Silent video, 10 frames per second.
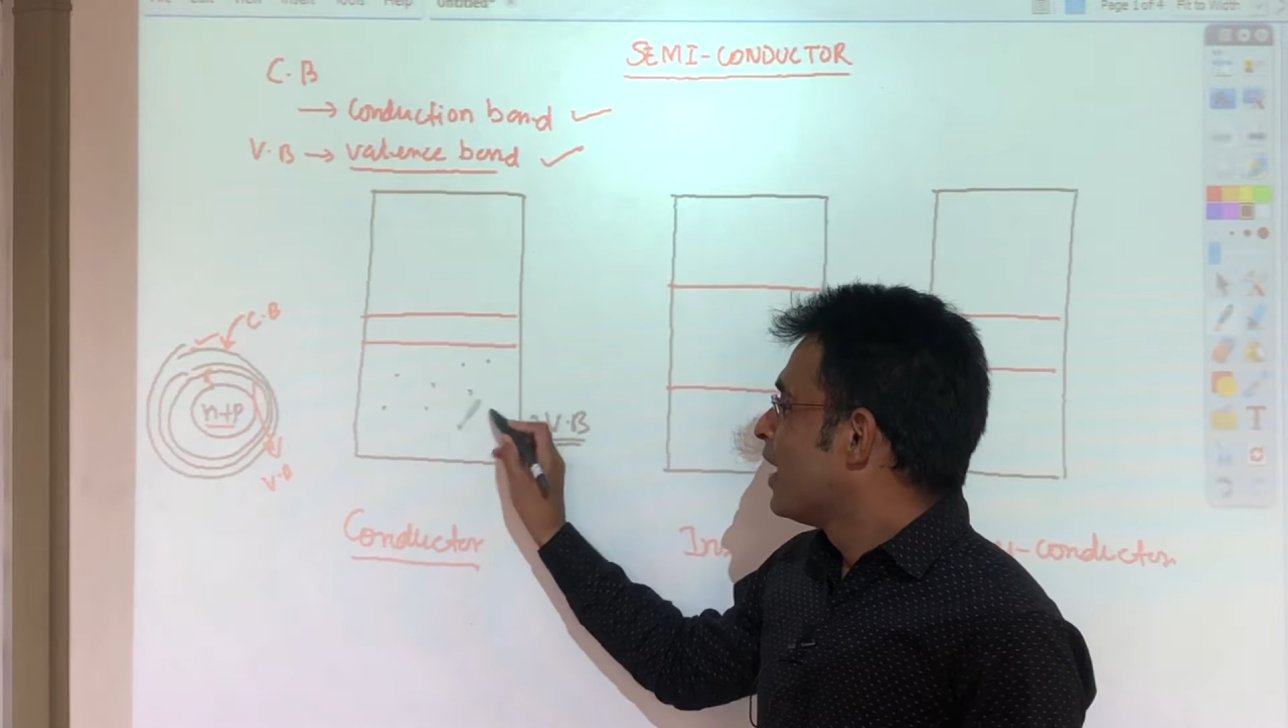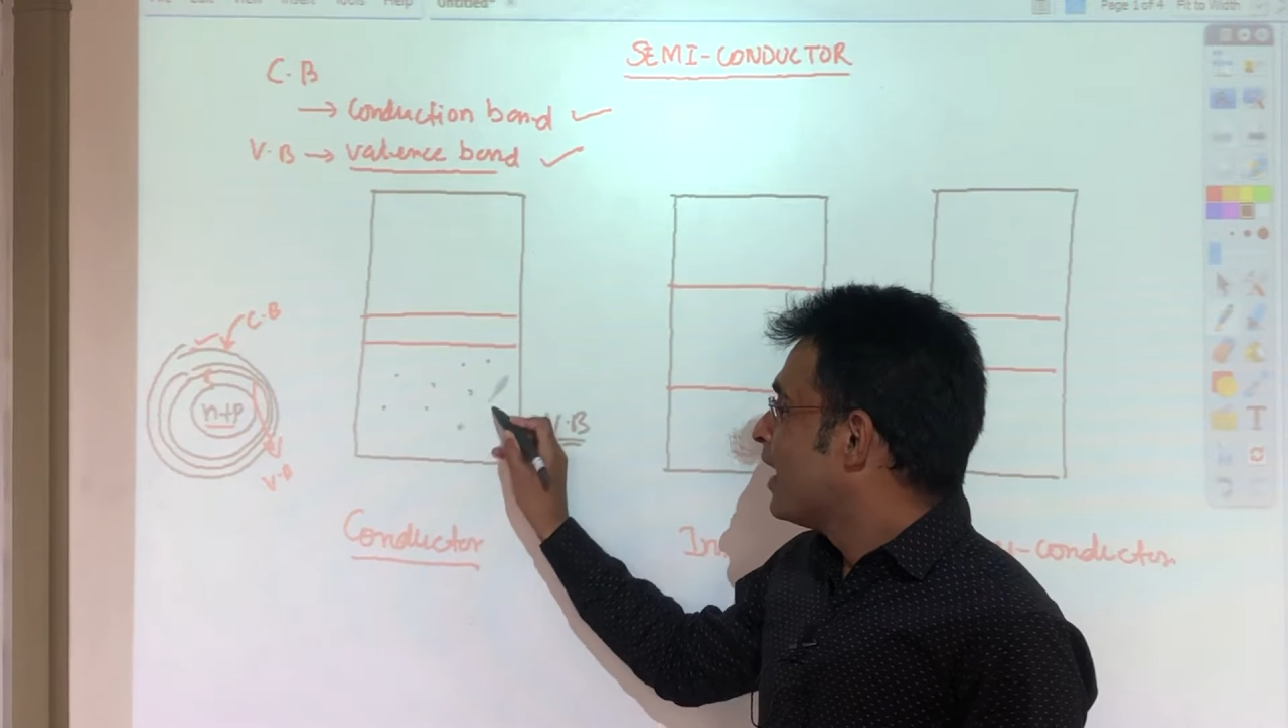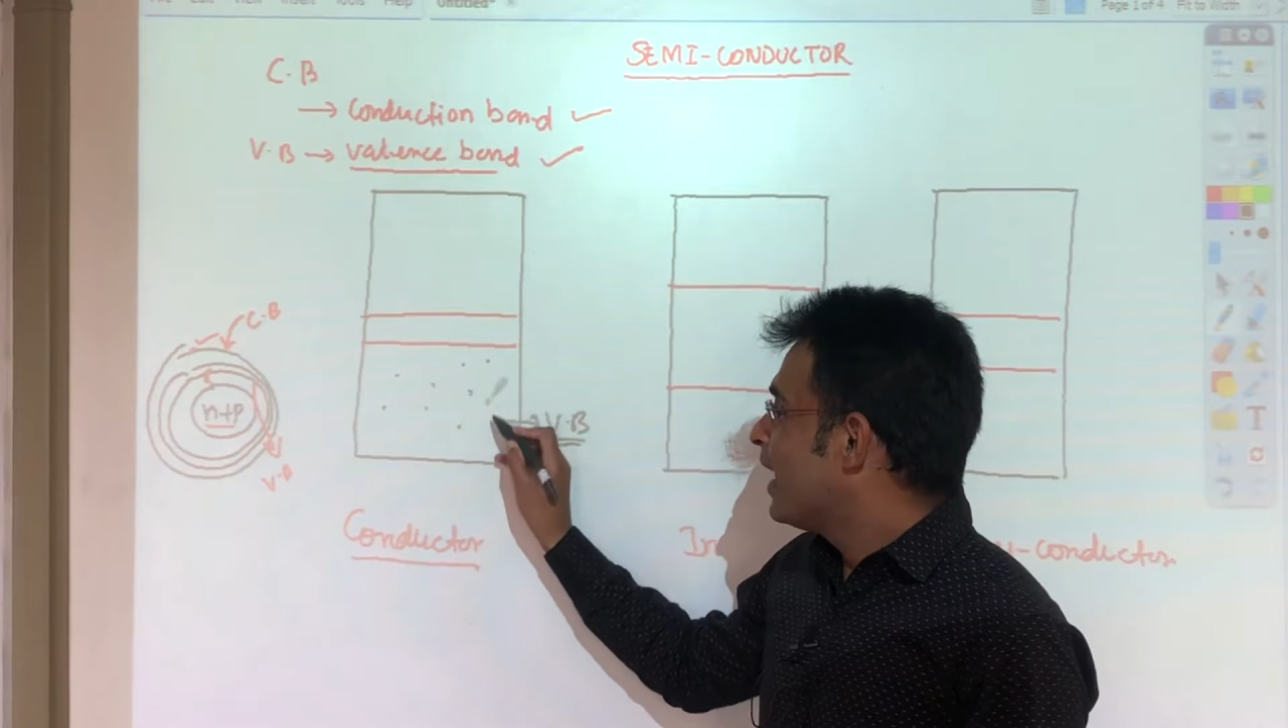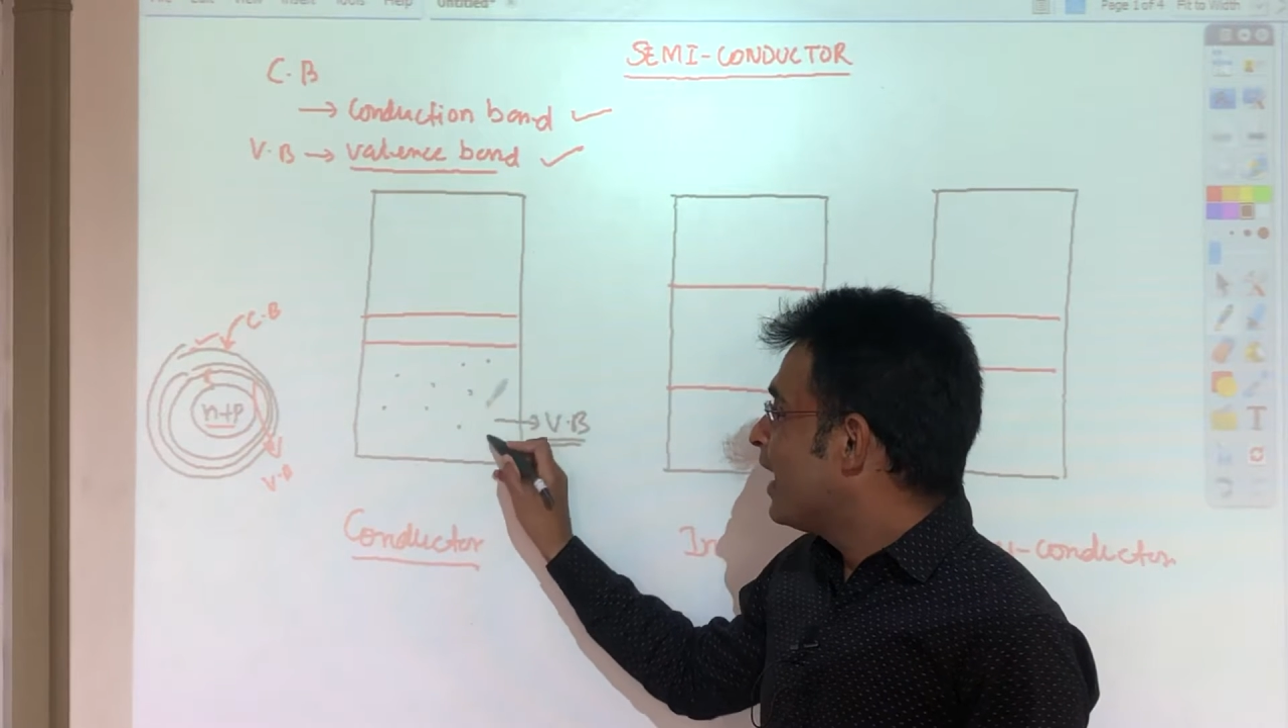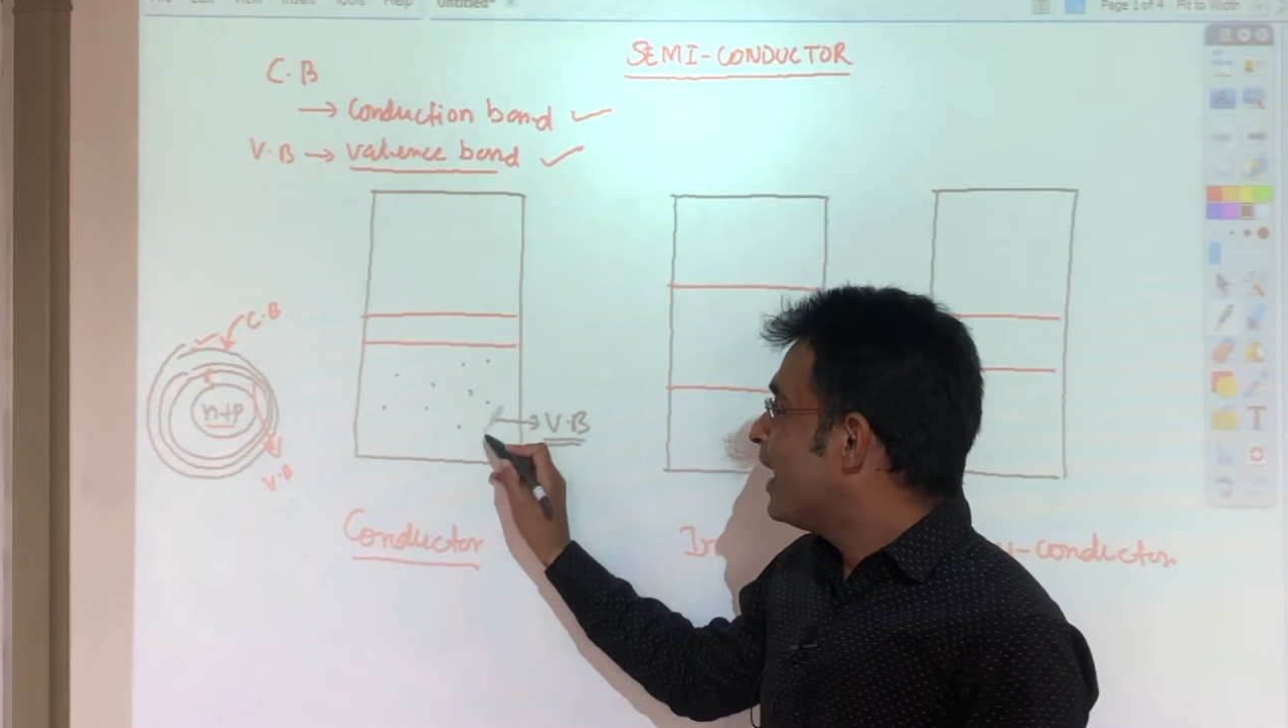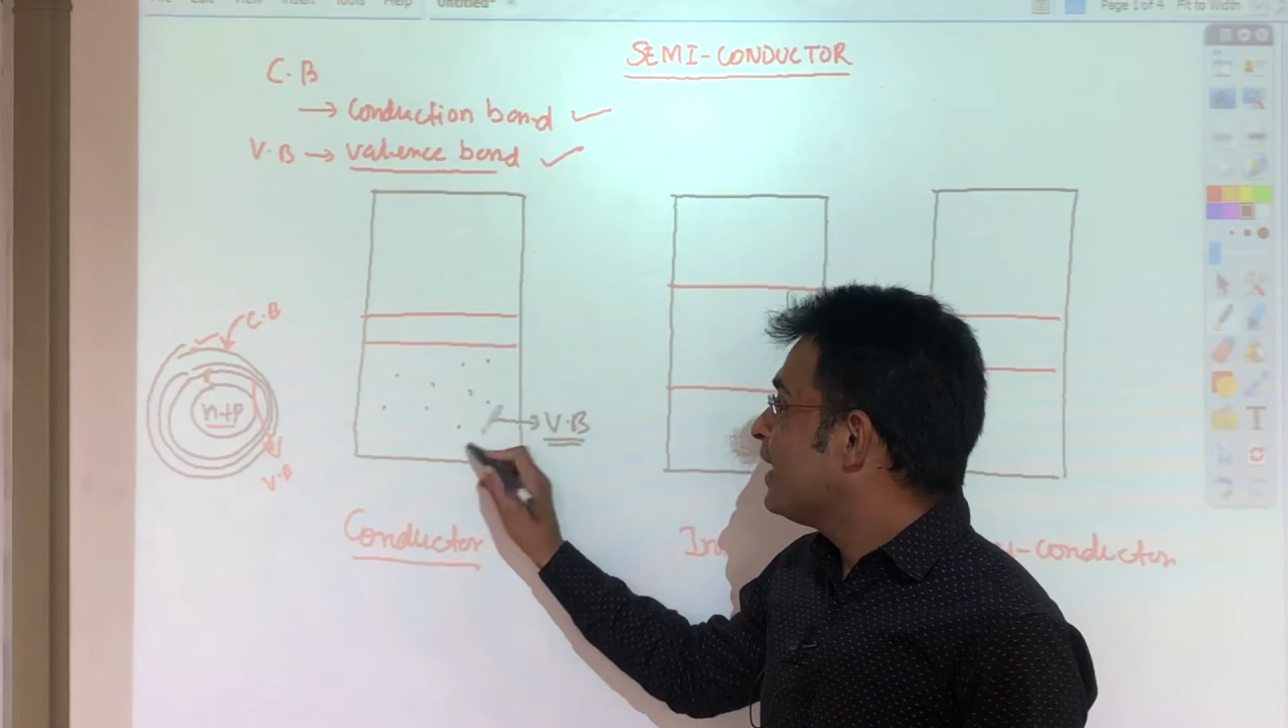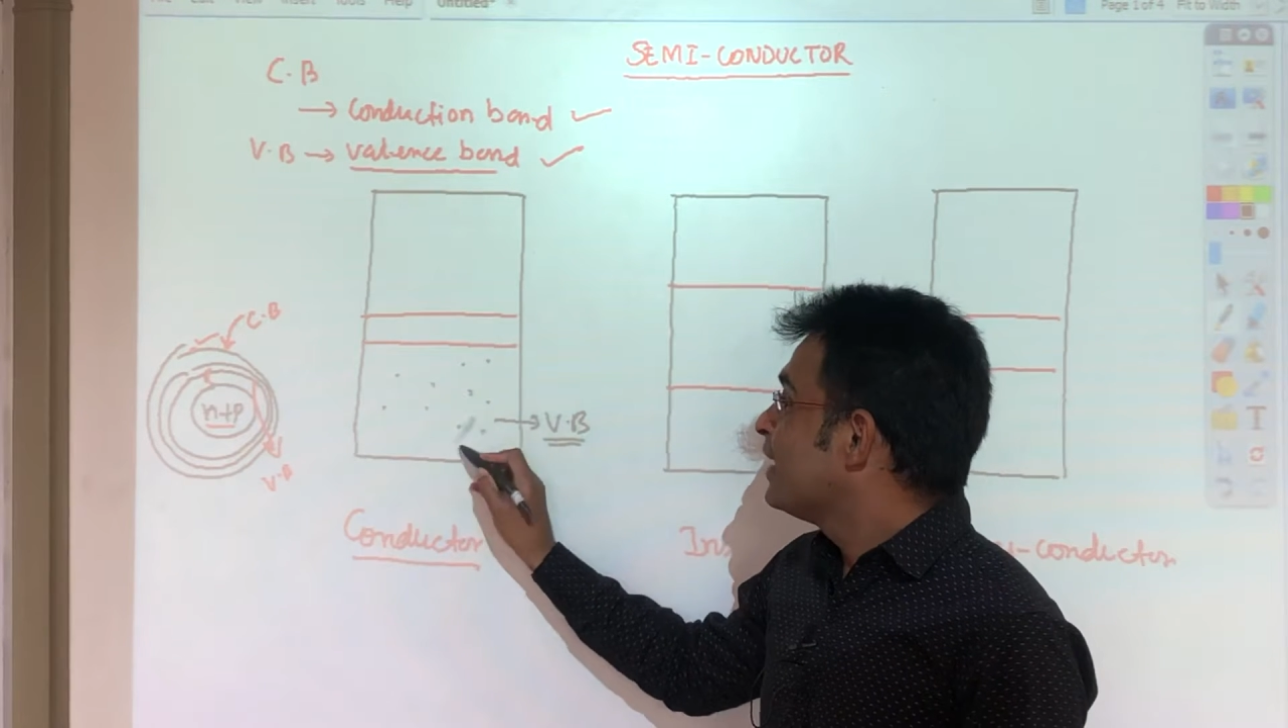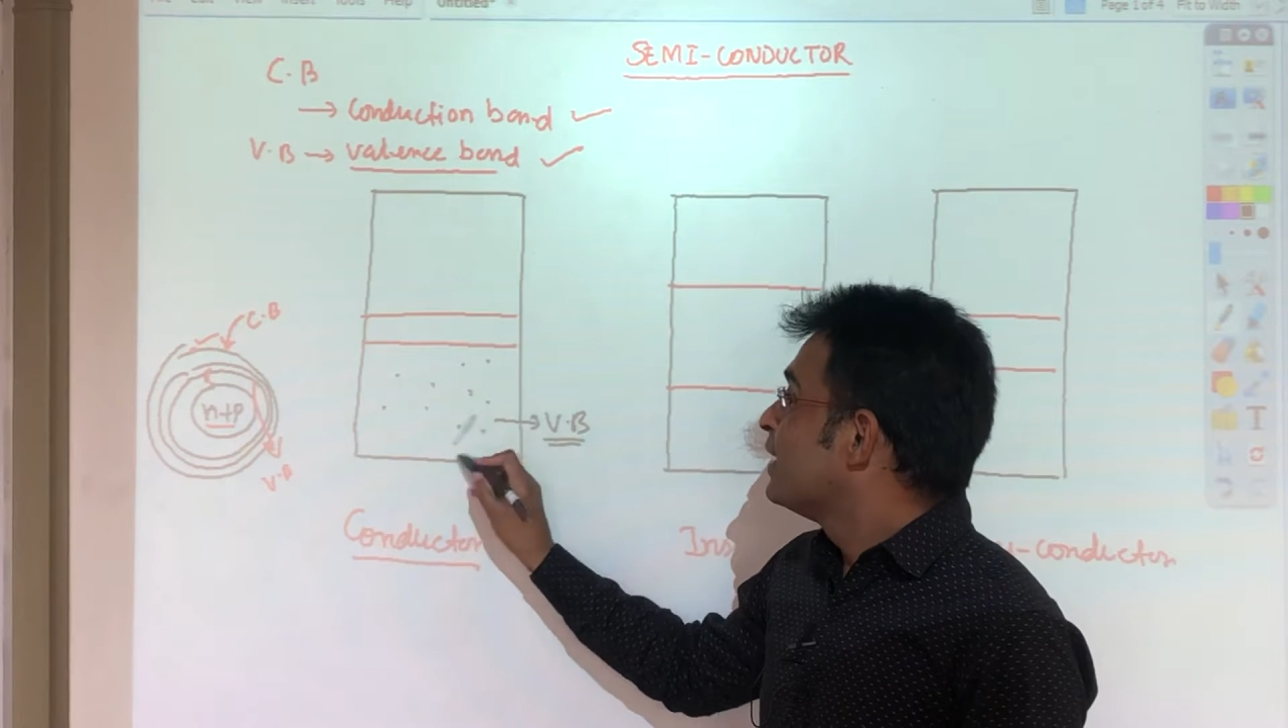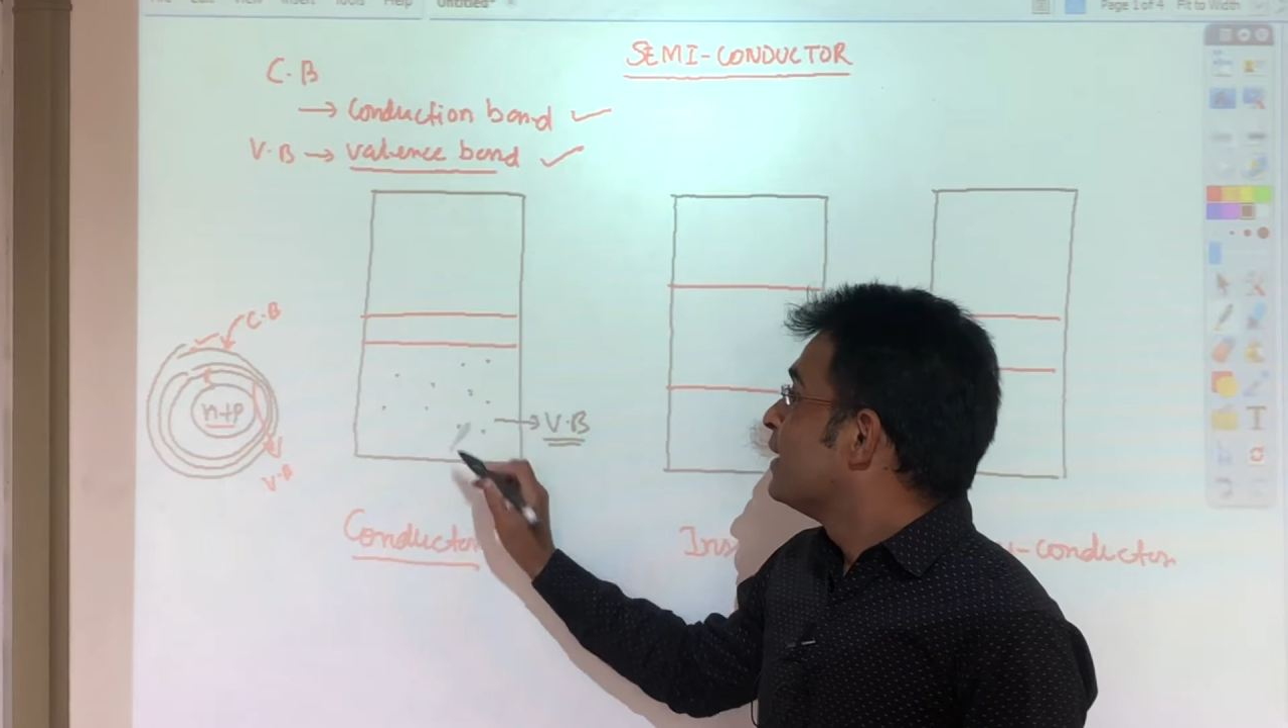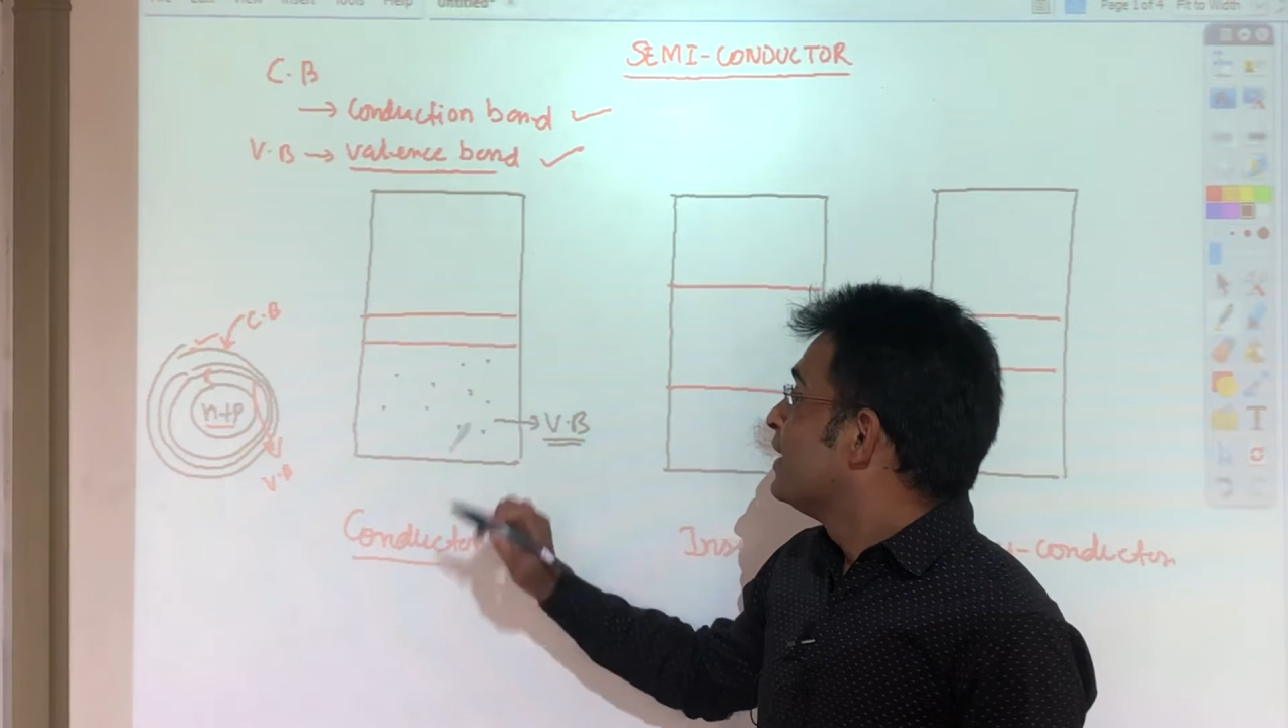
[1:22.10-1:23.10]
And